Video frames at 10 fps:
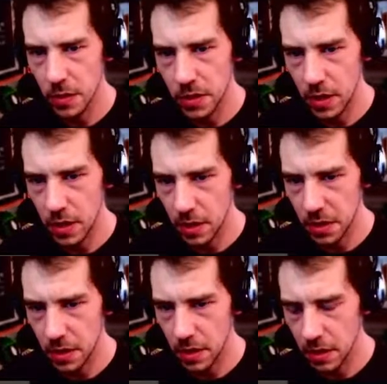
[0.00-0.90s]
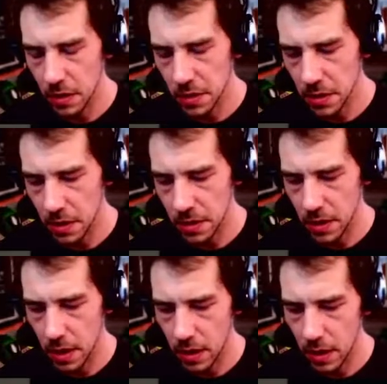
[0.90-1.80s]
seeing as there's a
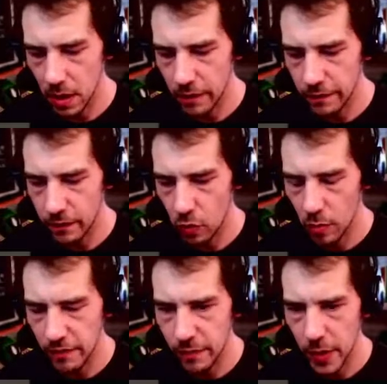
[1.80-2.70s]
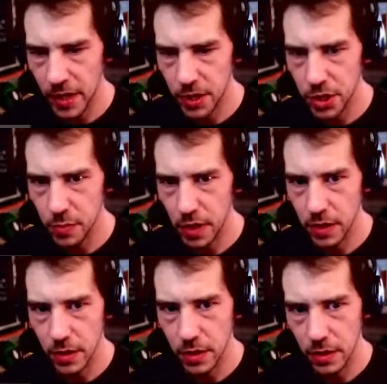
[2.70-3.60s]
secondary form of
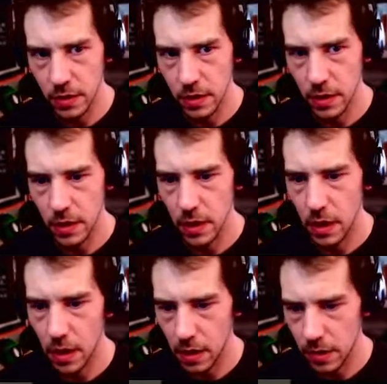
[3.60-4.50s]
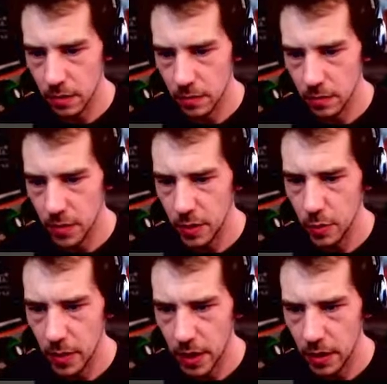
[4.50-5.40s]
punishment.
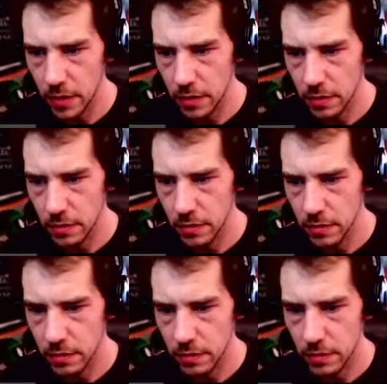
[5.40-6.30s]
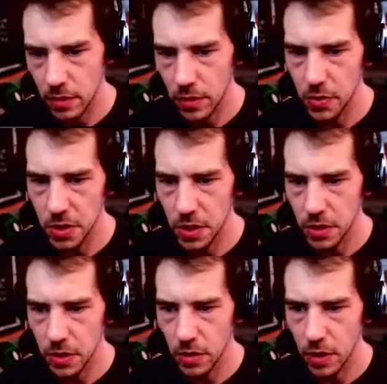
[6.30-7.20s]
People might use it
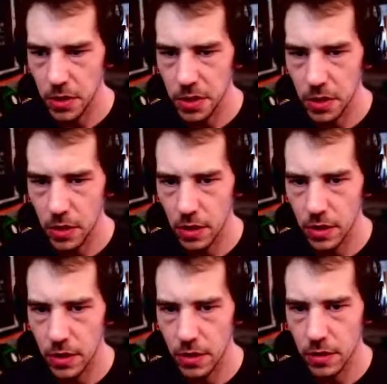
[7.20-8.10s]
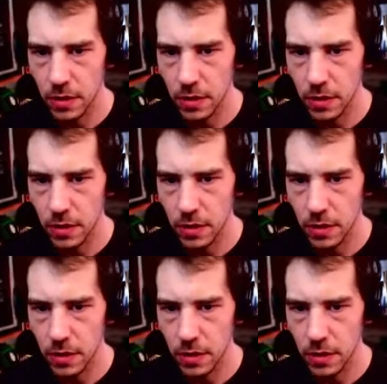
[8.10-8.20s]
to try skirt